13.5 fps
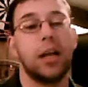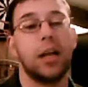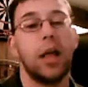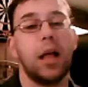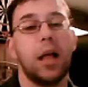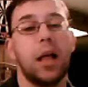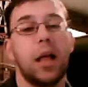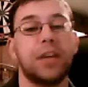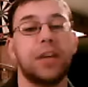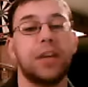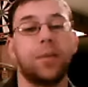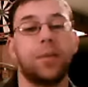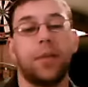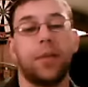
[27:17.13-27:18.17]
Patient
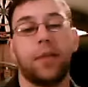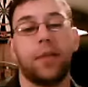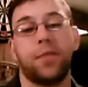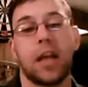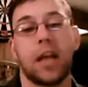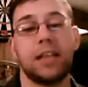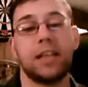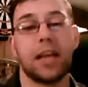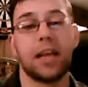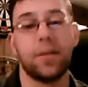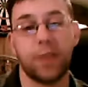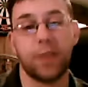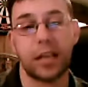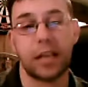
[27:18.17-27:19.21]
with flat
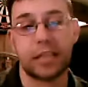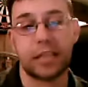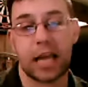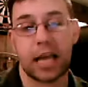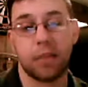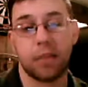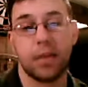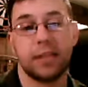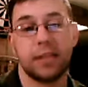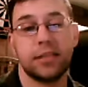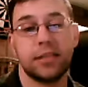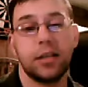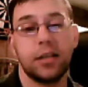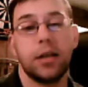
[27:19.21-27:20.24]
affect and makes
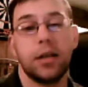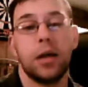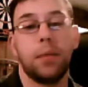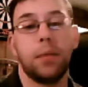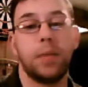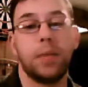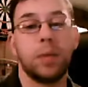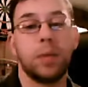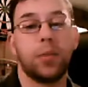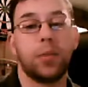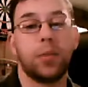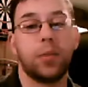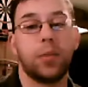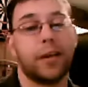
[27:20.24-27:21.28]
minimal
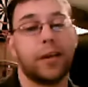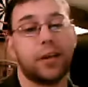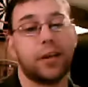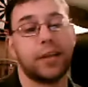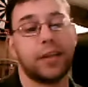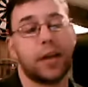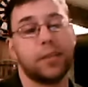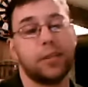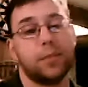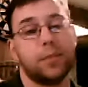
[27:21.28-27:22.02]
eye contact.